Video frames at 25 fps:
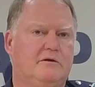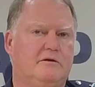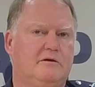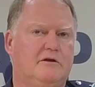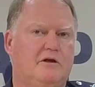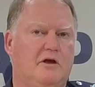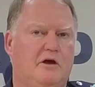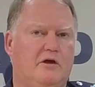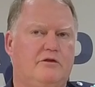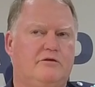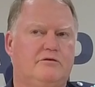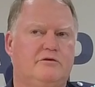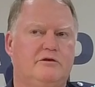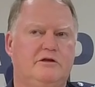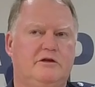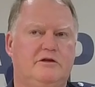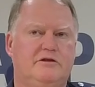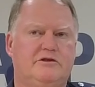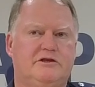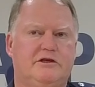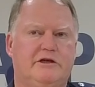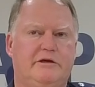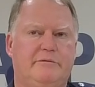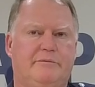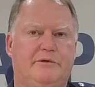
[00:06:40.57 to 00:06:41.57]
go through your
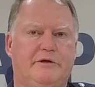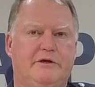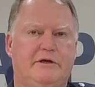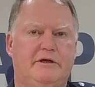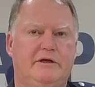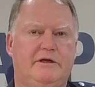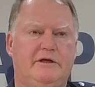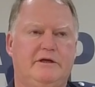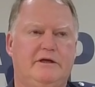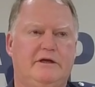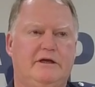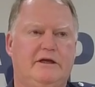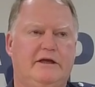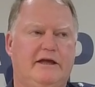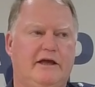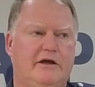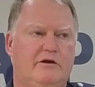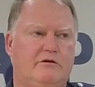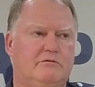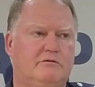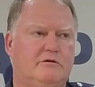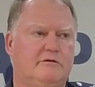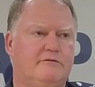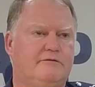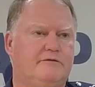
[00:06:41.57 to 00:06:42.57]
GP, get
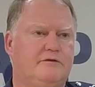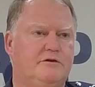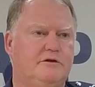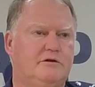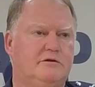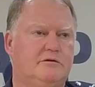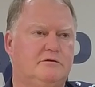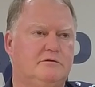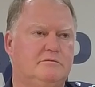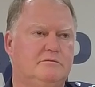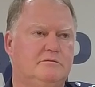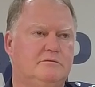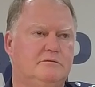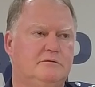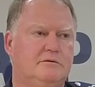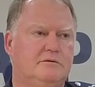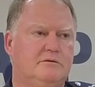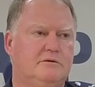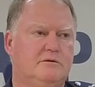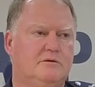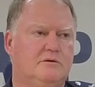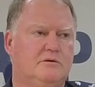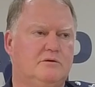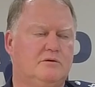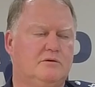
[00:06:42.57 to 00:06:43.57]
a referral,
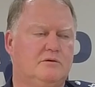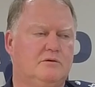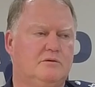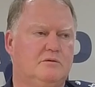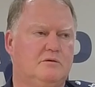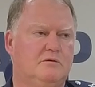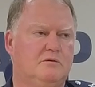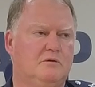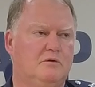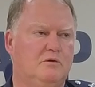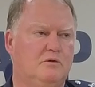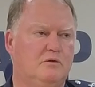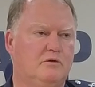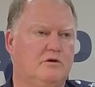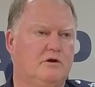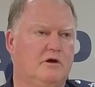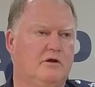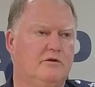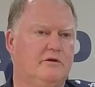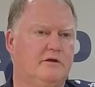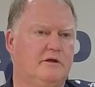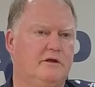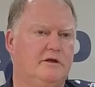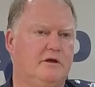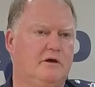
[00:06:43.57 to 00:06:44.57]
or look
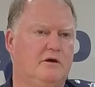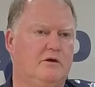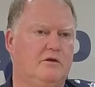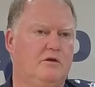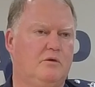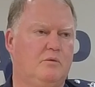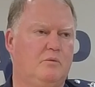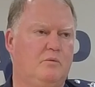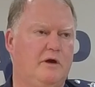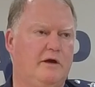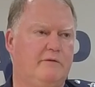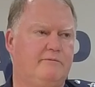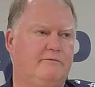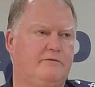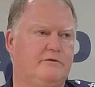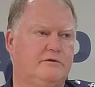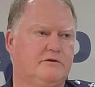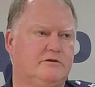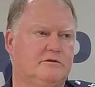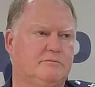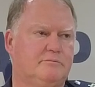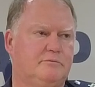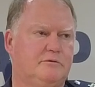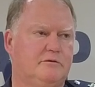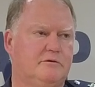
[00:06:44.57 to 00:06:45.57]
on the web for
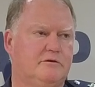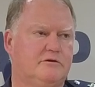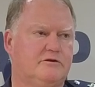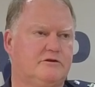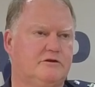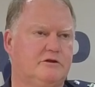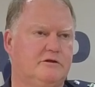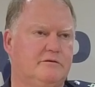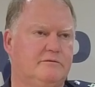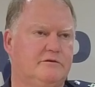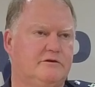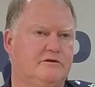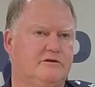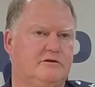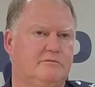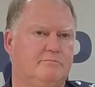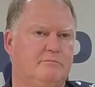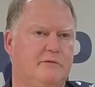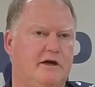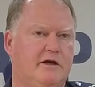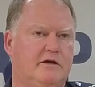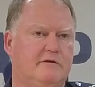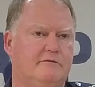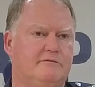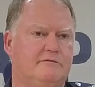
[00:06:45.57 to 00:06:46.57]
support services and
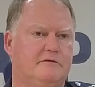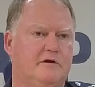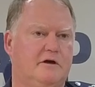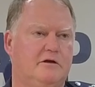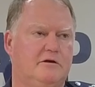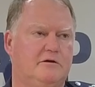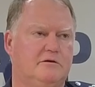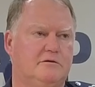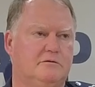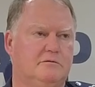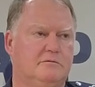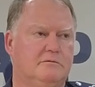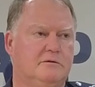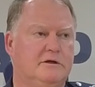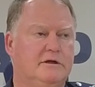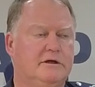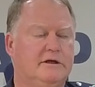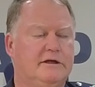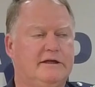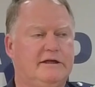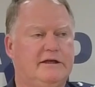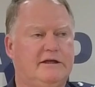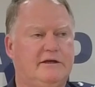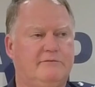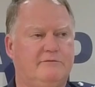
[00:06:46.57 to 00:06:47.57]
make a phone call.
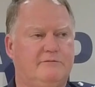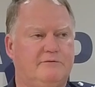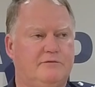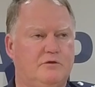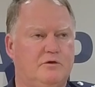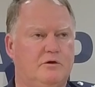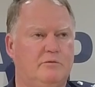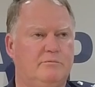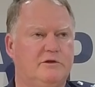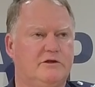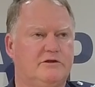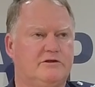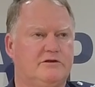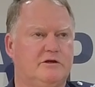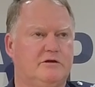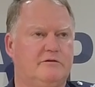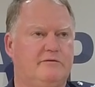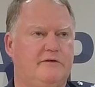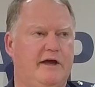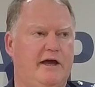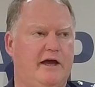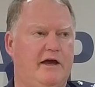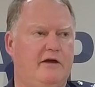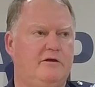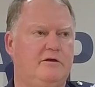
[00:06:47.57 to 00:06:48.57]
Inform
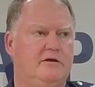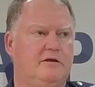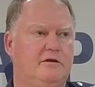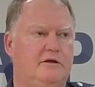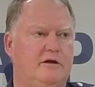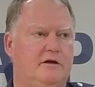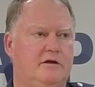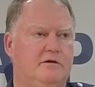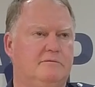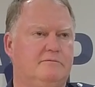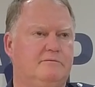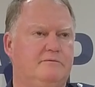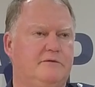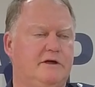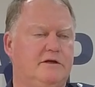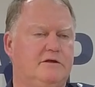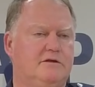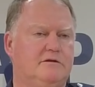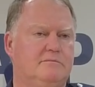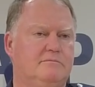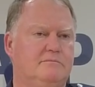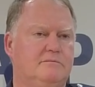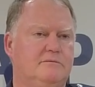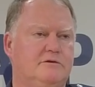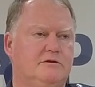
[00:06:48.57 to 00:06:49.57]
yourself how you can help
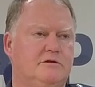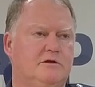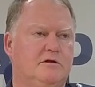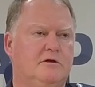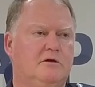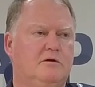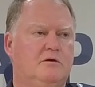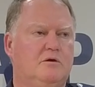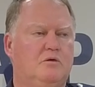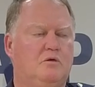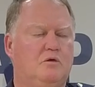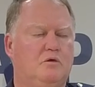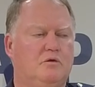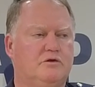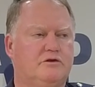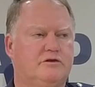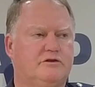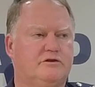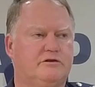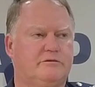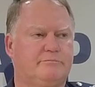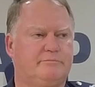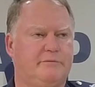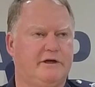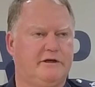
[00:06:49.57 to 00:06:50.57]
victims or
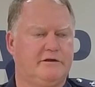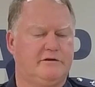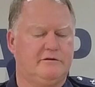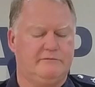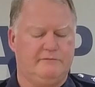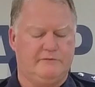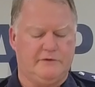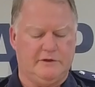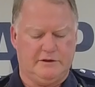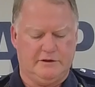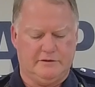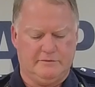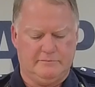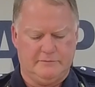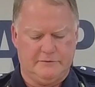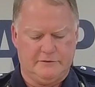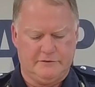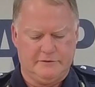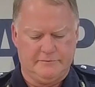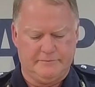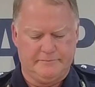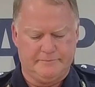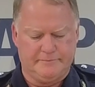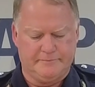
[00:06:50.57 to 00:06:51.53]
suspected victims.